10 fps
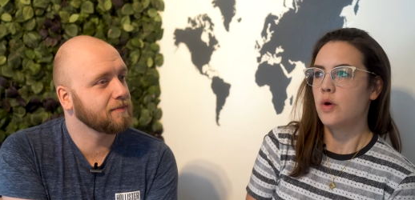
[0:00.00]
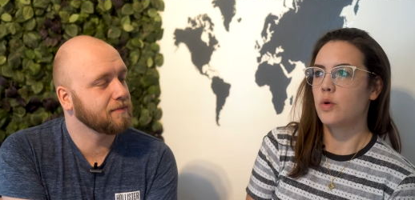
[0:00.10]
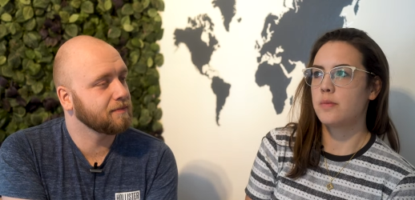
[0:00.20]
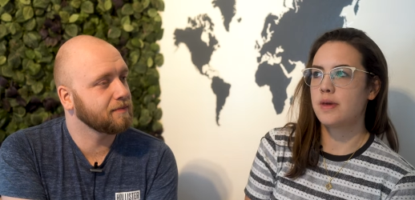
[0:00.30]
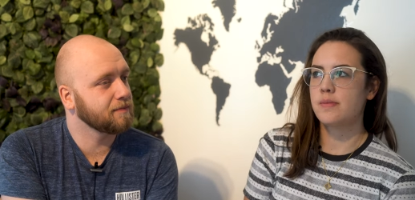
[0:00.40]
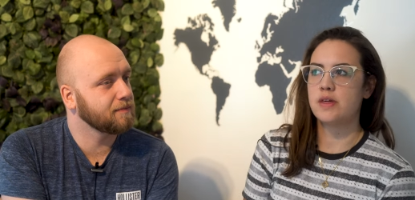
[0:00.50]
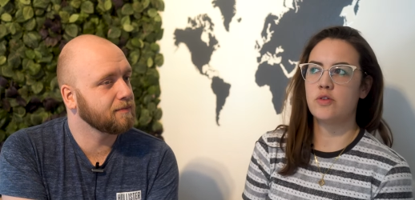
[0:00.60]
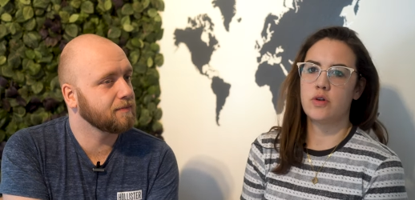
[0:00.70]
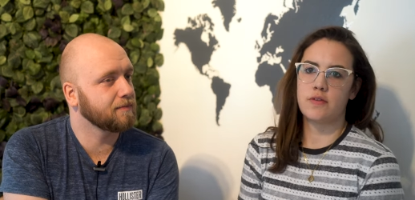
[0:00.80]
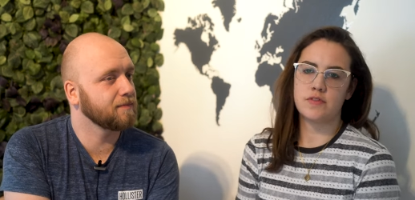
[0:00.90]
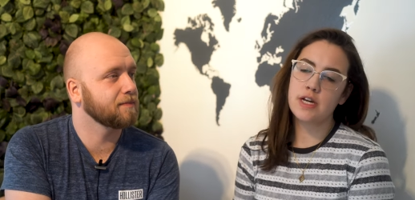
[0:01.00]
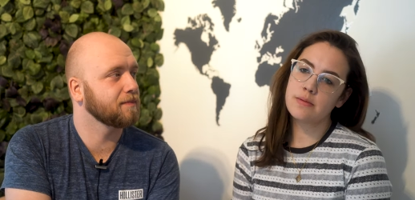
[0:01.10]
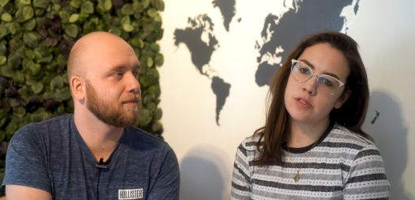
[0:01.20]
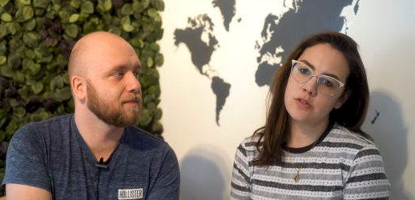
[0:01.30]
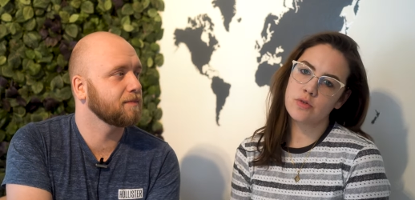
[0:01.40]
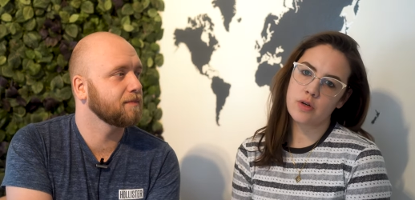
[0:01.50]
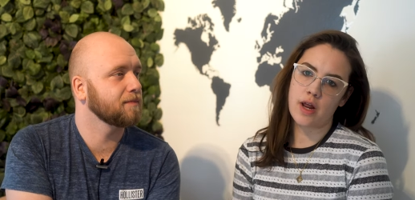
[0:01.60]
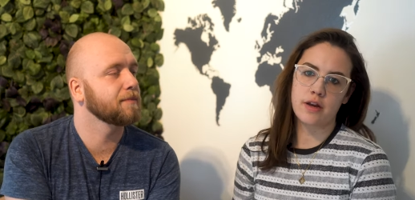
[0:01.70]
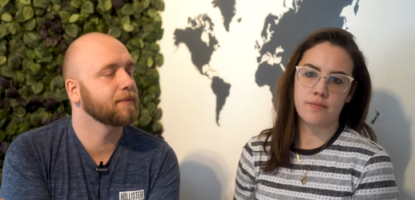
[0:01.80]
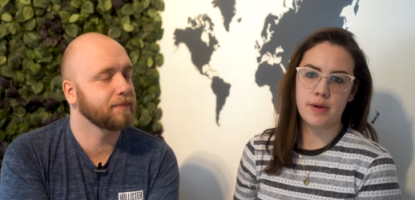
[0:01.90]
Speaker 1: or maybe you don't have time to or
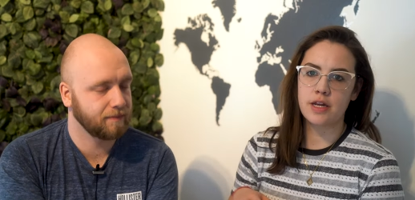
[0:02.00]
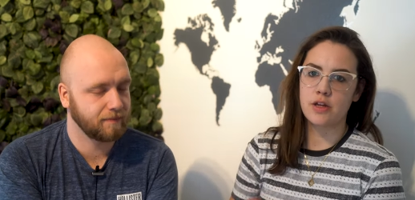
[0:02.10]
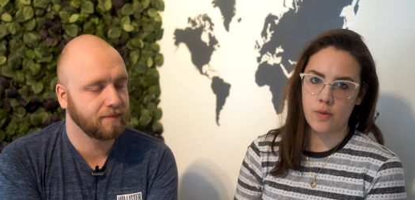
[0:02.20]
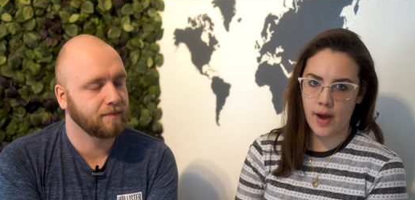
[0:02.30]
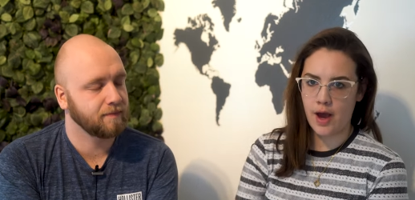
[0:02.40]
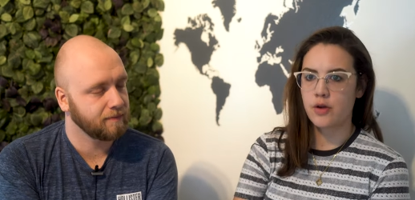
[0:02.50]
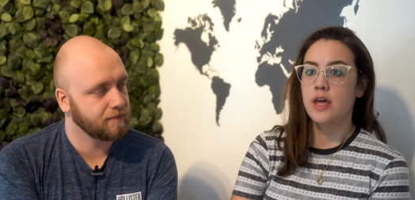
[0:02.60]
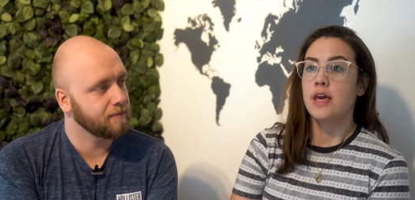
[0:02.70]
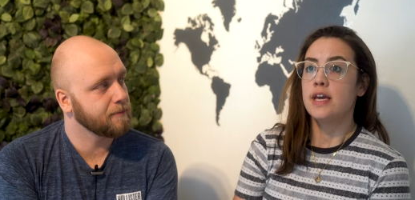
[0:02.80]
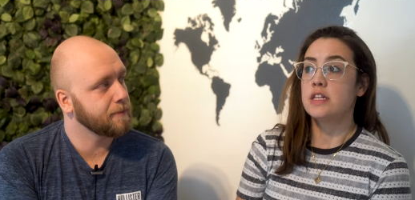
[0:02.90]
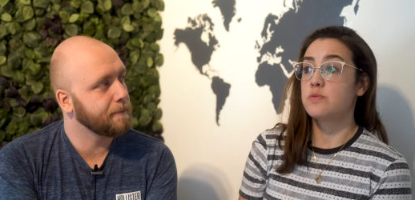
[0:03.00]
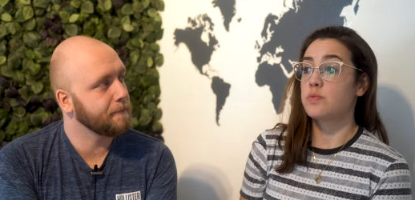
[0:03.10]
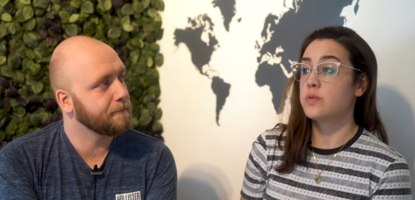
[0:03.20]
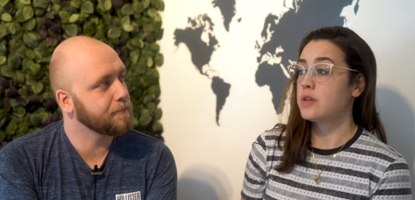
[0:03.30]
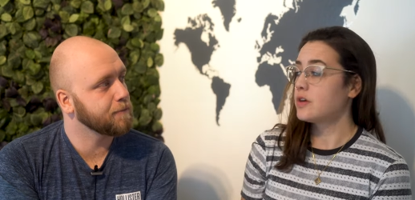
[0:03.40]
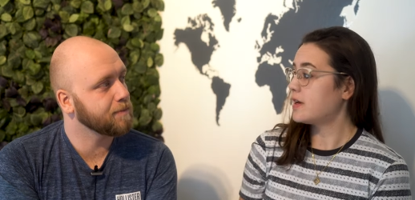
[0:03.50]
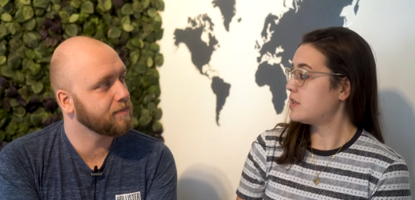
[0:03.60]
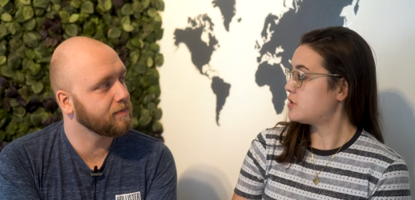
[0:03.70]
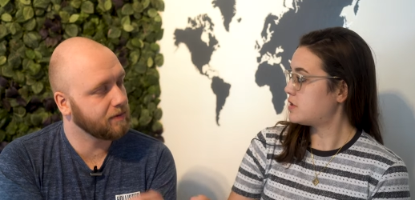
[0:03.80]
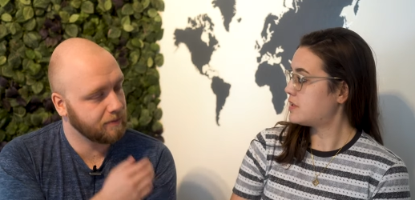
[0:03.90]
not enough money to go out, it's really
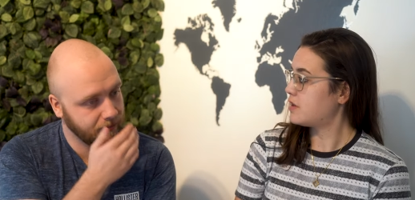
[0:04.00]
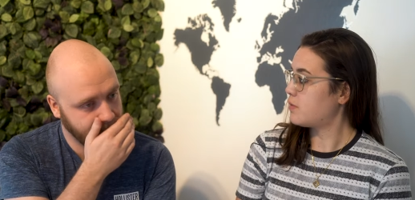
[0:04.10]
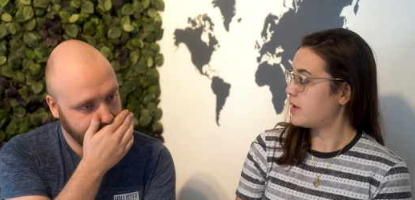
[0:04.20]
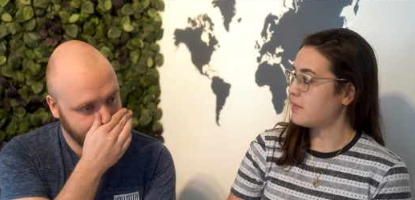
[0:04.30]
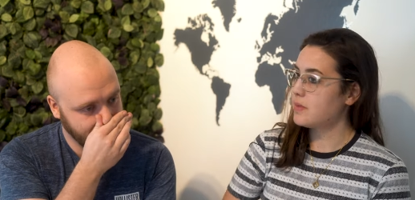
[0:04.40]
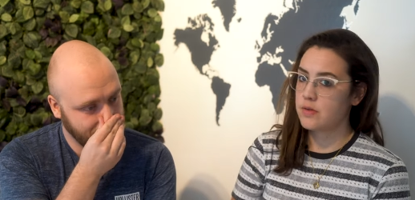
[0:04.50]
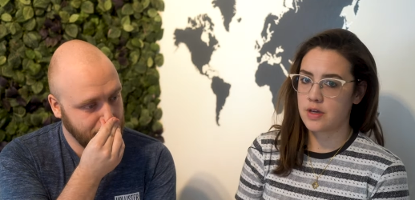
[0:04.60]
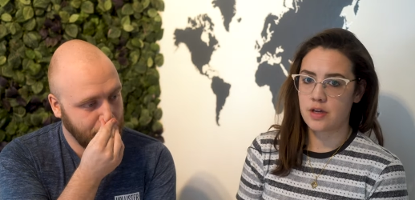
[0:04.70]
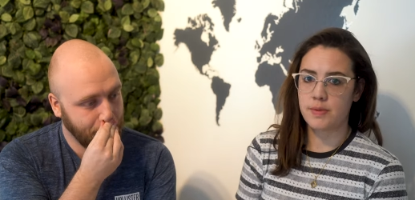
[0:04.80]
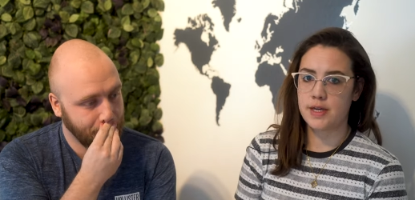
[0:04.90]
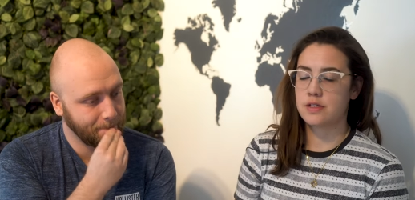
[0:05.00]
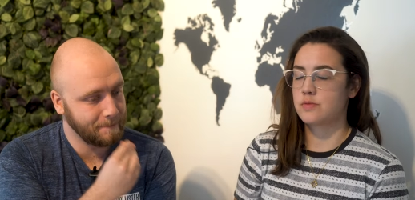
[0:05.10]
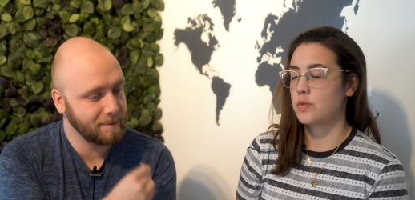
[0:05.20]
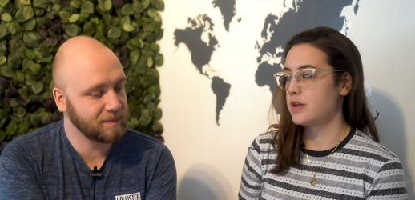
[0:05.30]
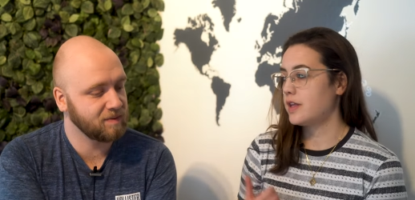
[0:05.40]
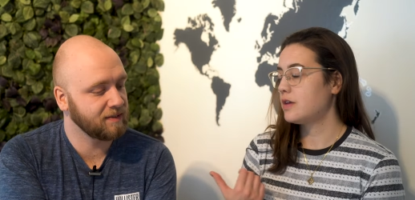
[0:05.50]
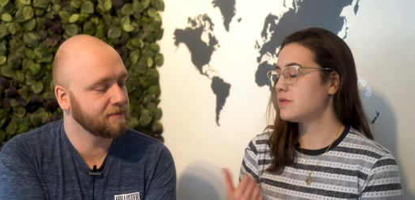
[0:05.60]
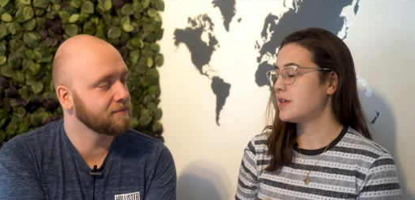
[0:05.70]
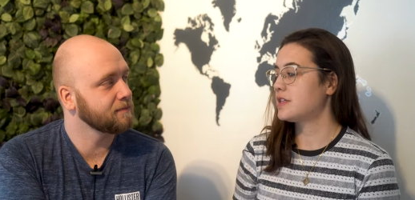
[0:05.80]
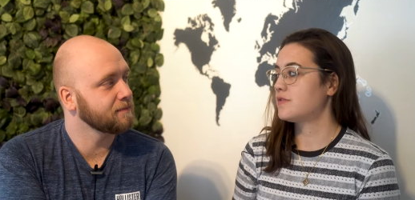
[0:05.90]
great to just see the one in Munich, because one, like
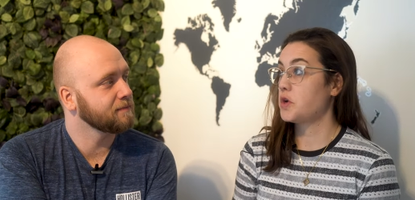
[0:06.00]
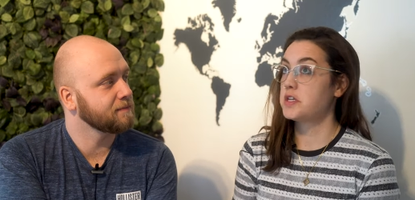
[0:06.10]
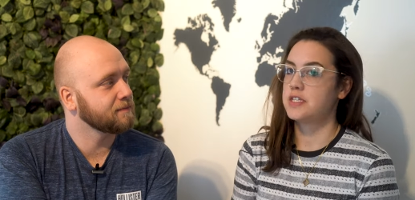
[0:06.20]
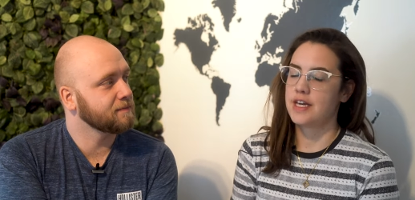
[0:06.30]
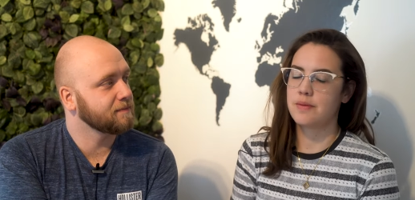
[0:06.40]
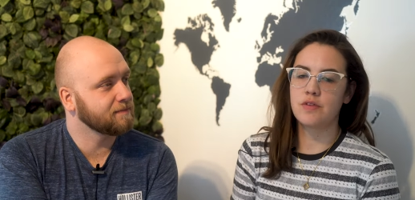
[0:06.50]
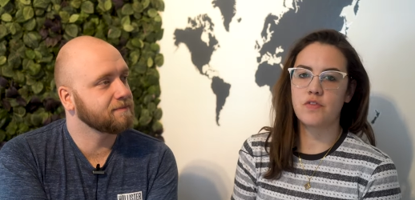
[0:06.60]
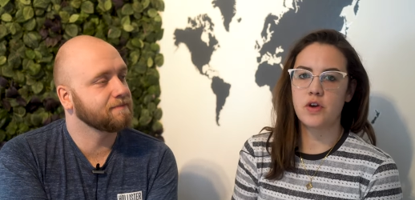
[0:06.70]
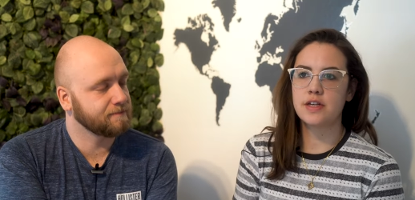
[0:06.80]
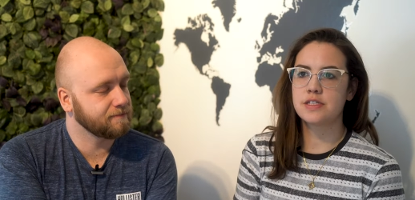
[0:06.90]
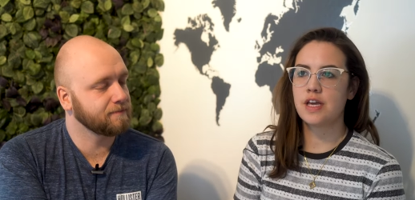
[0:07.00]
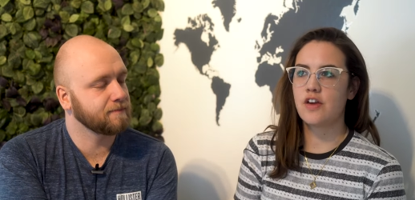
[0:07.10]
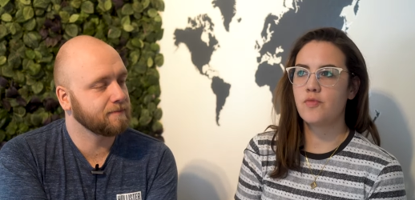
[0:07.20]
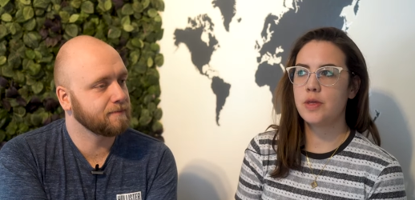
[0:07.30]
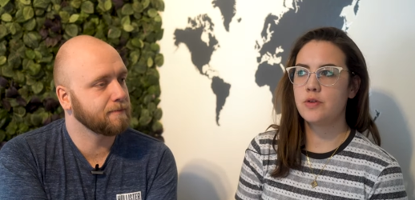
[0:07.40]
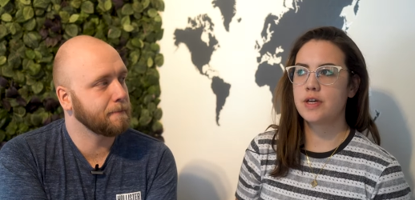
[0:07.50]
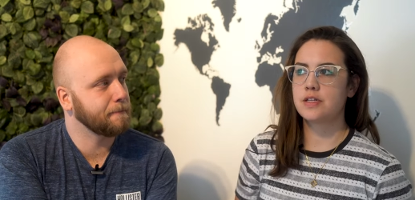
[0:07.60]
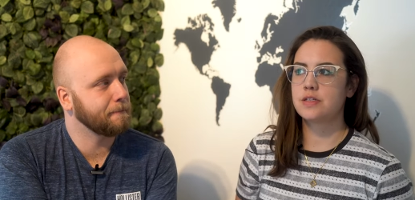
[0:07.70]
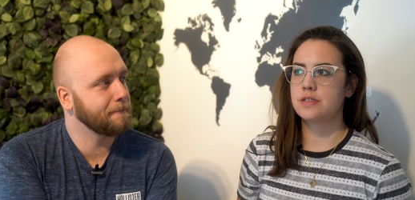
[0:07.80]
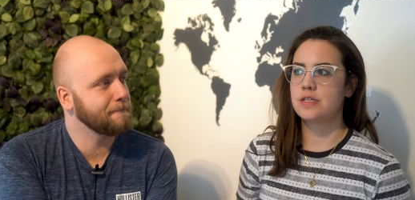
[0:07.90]
you said, it's very tame and very safe, but you
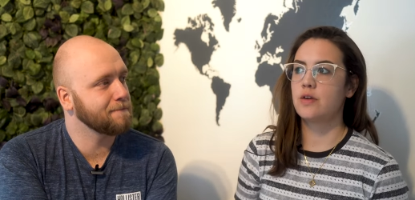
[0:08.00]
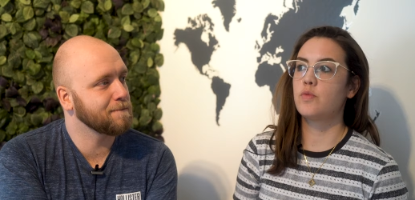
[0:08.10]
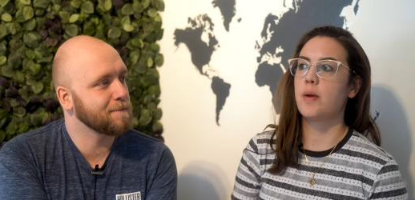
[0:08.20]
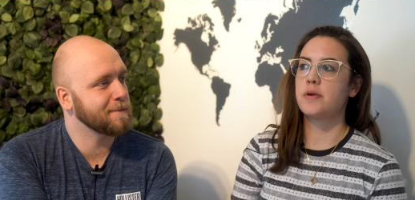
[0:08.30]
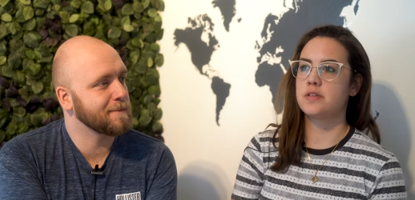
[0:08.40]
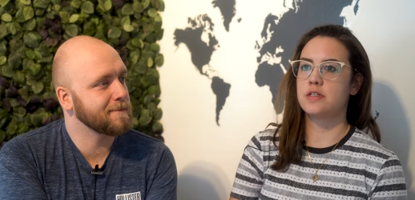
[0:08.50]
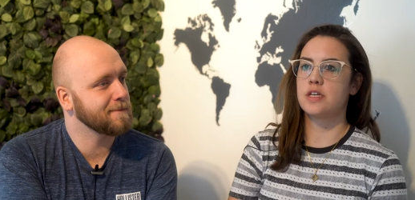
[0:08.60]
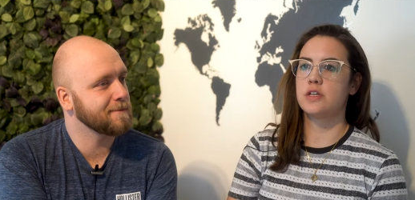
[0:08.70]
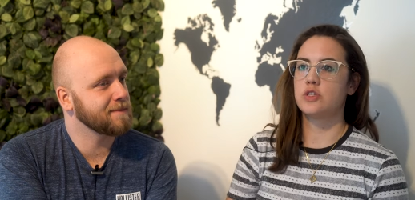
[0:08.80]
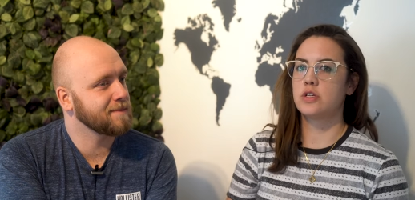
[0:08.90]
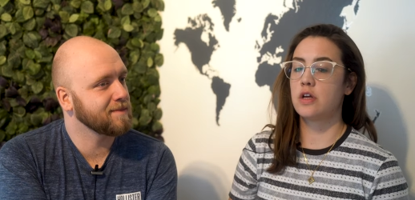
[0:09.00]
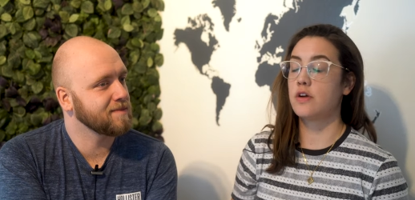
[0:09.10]
get to see a representation